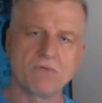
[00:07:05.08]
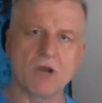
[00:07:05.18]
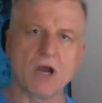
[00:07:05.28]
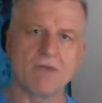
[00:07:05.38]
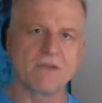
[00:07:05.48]

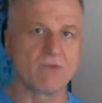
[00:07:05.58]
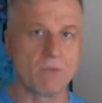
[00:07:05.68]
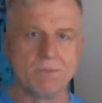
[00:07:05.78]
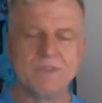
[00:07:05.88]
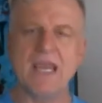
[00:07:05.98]
coffee
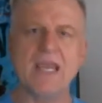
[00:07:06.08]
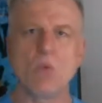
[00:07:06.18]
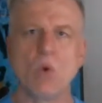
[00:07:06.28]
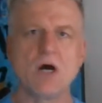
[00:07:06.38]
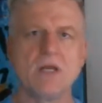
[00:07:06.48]
from day
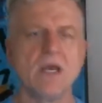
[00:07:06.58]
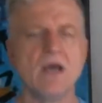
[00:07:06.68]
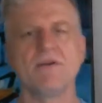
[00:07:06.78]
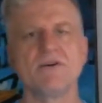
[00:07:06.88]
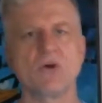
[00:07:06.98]
one.
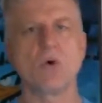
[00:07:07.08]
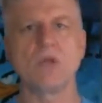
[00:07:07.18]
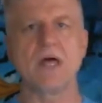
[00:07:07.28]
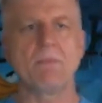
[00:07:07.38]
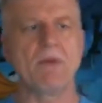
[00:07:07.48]
There's a whole
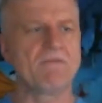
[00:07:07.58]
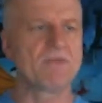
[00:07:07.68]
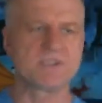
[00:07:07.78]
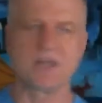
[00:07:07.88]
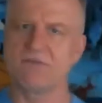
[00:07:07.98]
lot of
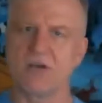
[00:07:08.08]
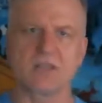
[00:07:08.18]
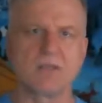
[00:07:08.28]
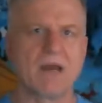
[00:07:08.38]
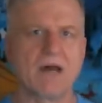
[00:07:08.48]
benefits that I've
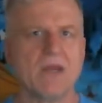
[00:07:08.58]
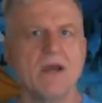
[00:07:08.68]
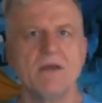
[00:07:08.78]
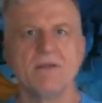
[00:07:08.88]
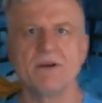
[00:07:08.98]
talked about.
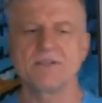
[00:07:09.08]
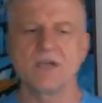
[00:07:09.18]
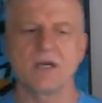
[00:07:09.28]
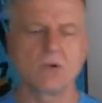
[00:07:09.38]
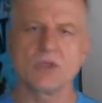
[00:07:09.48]
There's
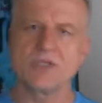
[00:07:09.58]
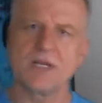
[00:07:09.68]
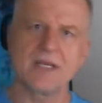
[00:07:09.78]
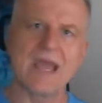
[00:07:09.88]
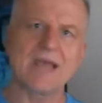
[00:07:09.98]

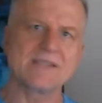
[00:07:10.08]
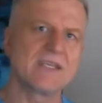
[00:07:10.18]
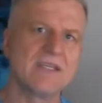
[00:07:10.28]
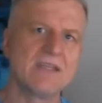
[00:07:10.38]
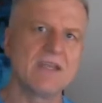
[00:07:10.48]
chlorogenic
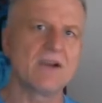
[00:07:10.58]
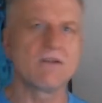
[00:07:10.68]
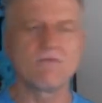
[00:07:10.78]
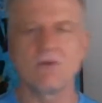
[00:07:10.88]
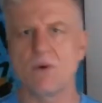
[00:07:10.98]
acid in there
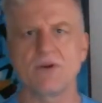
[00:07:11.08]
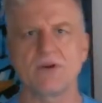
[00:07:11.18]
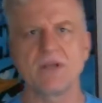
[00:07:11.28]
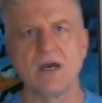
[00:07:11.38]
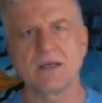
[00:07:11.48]
and a few other
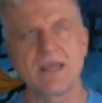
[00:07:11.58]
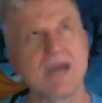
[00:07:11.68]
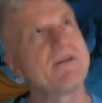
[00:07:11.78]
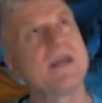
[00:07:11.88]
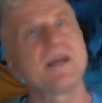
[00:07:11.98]

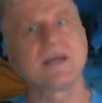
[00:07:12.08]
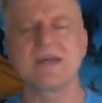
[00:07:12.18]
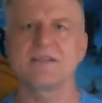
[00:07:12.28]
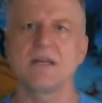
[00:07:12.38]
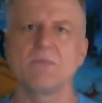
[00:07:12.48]
caffeinic
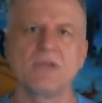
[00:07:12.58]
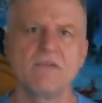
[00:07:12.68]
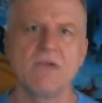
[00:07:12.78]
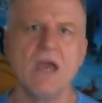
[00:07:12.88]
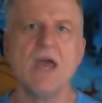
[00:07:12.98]
acid, I
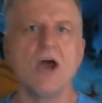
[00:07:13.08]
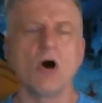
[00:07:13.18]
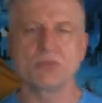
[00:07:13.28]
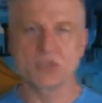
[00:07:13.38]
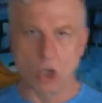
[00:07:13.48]
believe,
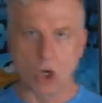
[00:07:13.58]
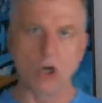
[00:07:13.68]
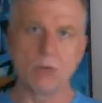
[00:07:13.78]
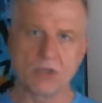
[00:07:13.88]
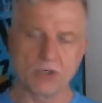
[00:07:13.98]
helps
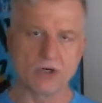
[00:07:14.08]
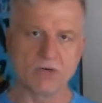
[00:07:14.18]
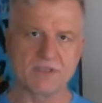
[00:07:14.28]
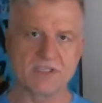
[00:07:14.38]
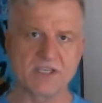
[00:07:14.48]
calm your
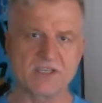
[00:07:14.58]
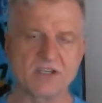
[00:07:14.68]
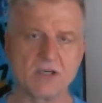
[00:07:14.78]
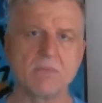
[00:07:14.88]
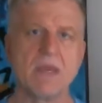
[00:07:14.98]
nervous
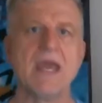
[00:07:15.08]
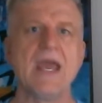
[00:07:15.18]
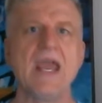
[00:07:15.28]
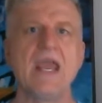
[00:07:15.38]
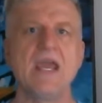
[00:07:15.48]
system,
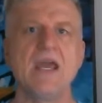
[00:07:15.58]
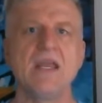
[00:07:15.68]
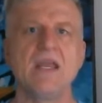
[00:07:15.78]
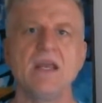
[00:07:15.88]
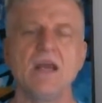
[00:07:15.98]
and
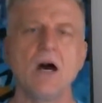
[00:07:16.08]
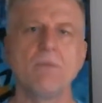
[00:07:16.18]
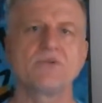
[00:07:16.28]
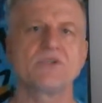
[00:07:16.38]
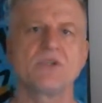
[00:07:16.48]
it
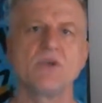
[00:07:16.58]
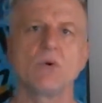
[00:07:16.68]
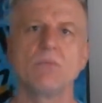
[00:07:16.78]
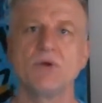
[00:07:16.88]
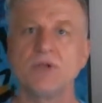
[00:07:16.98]
ups your
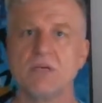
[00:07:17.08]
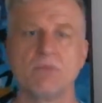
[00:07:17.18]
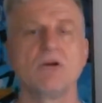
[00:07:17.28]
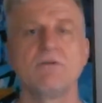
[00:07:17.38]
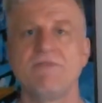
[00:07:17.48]
ability to
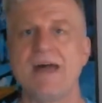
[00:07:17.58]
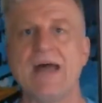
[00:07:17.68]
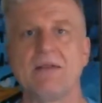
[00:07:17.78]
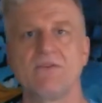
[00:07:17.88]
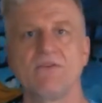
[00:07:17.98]
burn fat.
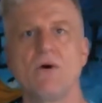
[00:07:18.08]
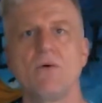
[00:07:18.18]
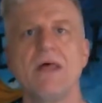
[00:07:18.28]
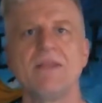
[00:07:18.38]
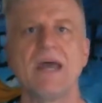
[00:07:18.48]

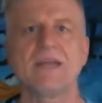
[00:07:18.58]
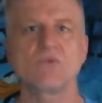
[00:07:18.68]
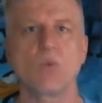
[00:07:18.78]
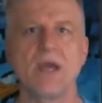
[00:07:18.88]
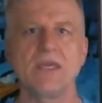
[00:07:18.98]
So
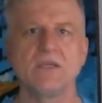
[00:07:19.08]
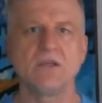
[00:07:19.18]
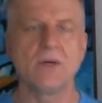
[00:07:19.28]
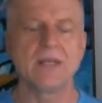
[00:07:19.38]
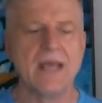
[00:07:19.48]
that's why you
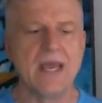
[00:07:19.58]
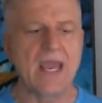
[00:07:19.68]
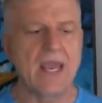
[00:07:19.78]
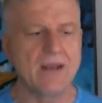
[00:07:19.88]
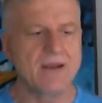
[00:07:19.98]
do it.
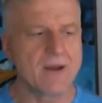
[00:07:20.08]
And